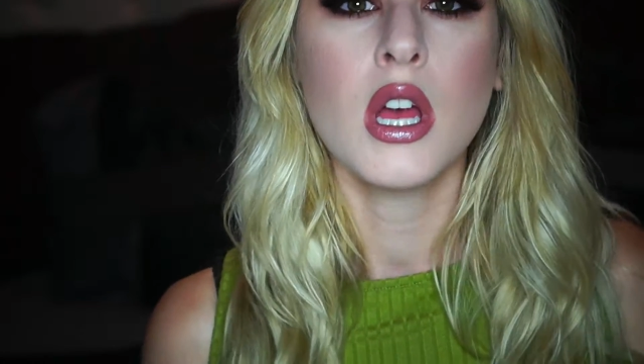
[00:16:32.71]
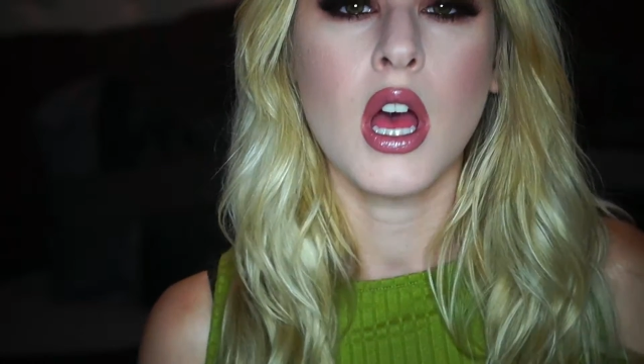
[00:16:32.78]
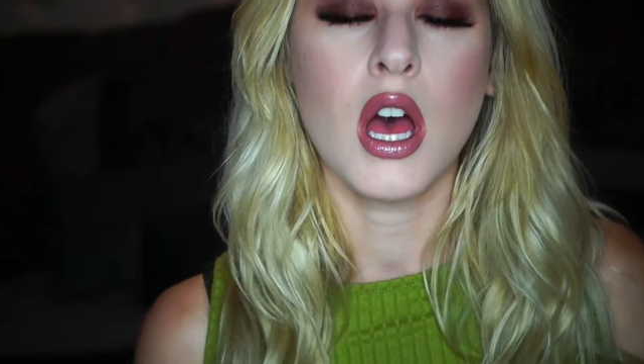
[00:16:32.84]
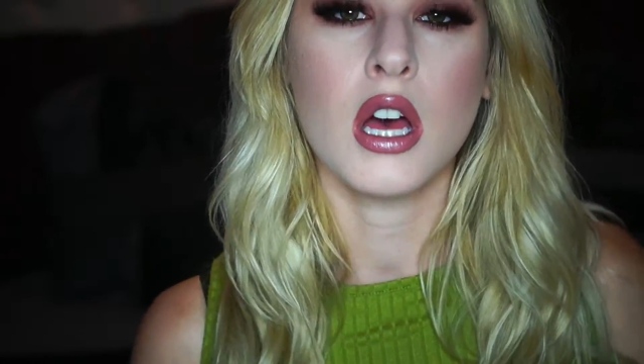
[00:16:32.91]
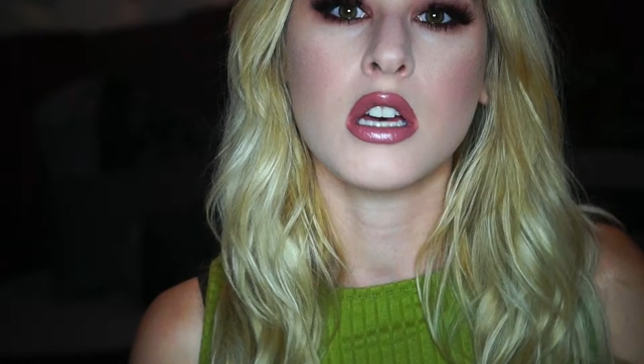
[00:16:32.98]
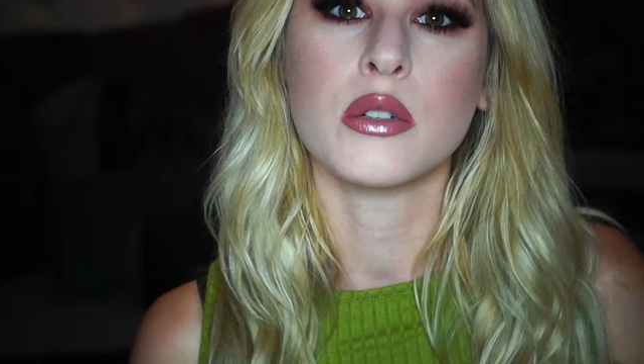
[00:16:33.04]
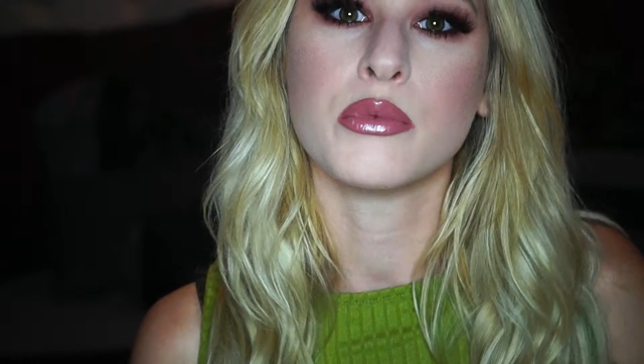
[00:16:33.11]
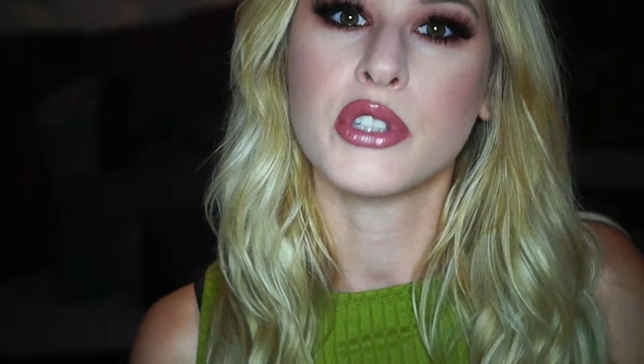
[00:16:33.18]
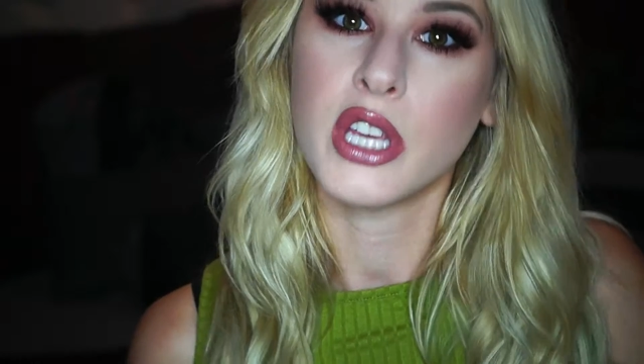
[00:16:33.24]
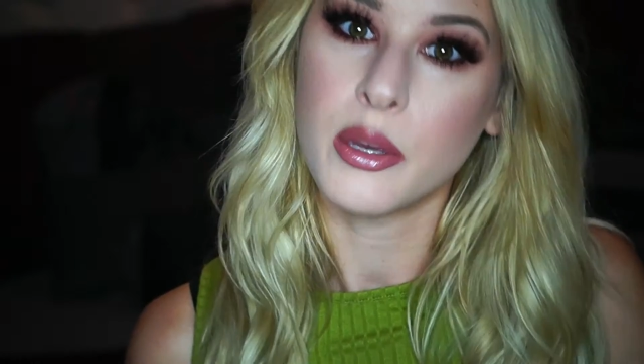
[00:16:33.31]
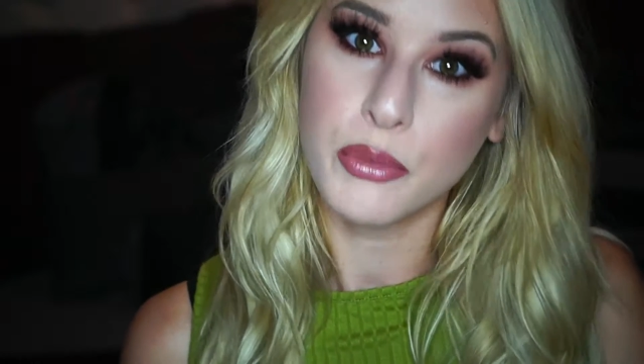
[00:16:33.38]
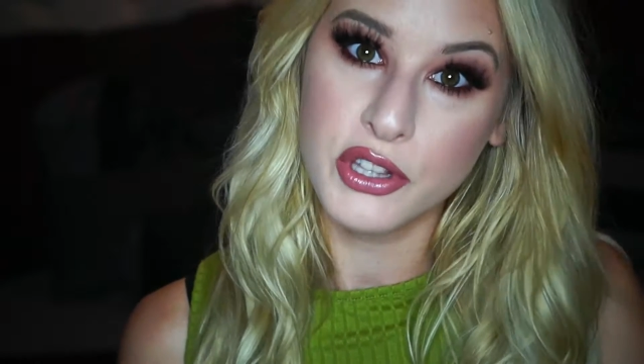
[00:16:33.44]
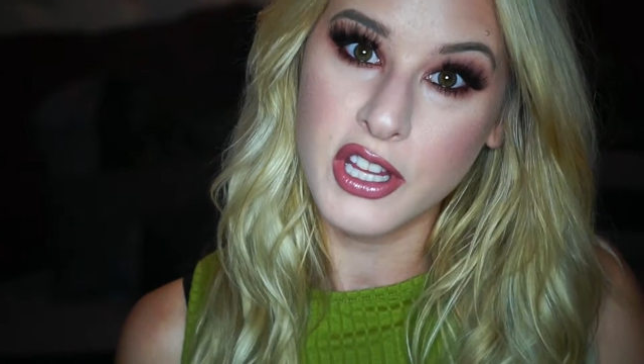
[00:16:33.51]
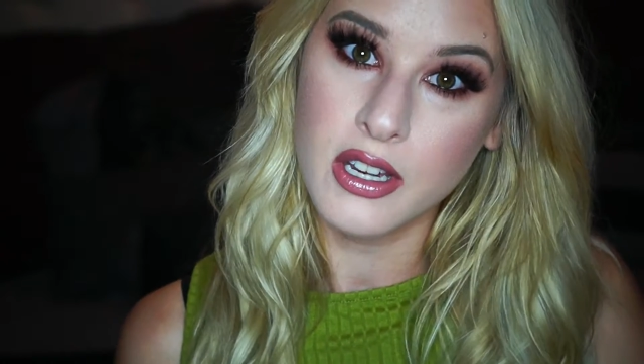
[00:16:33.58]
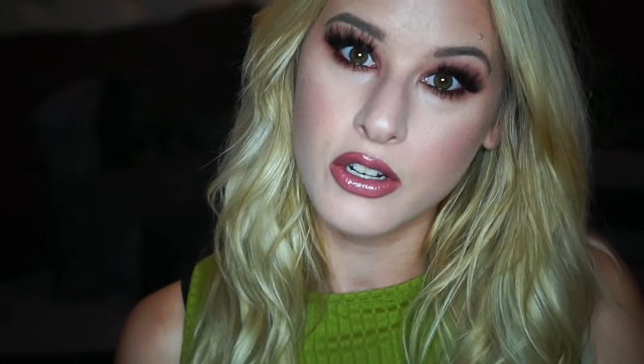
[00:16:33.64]
You can't
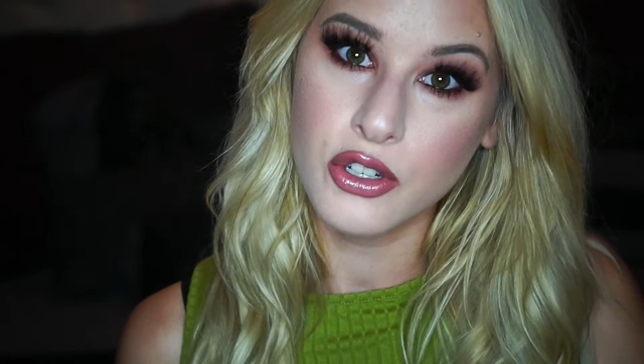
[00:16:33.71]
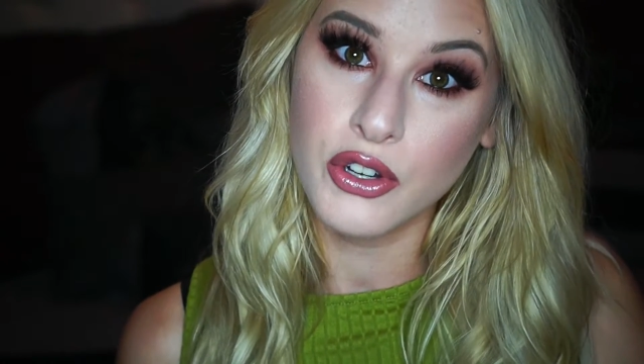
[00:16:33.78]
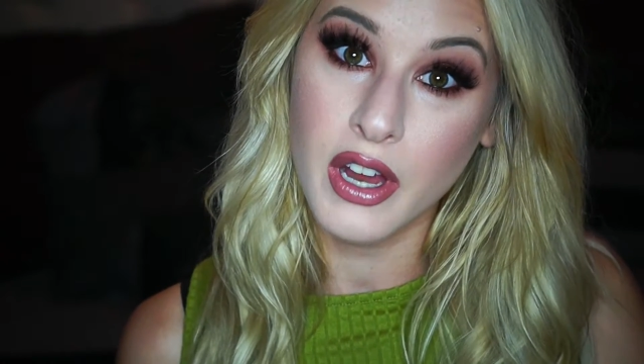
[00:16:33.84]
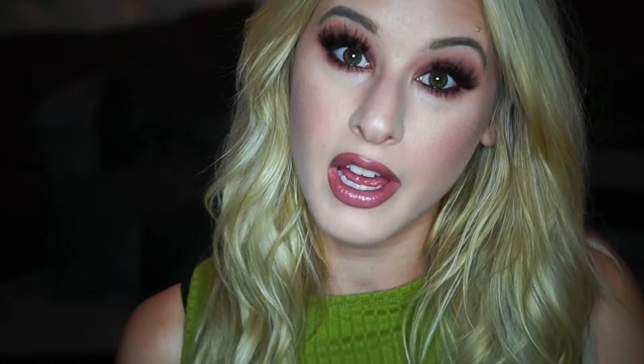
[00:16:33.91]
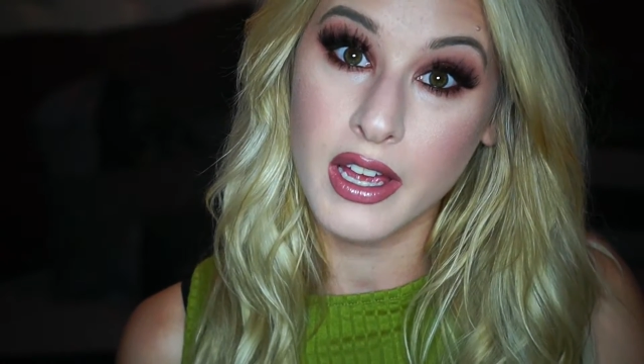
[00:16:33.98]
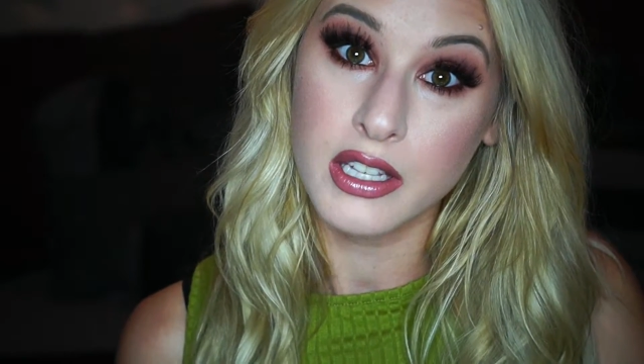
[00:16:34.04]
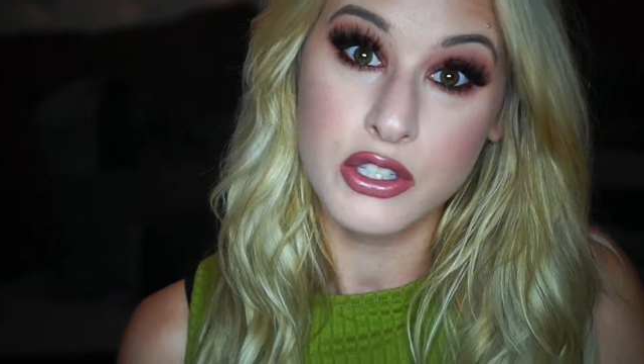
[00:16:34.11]
put that on your eye,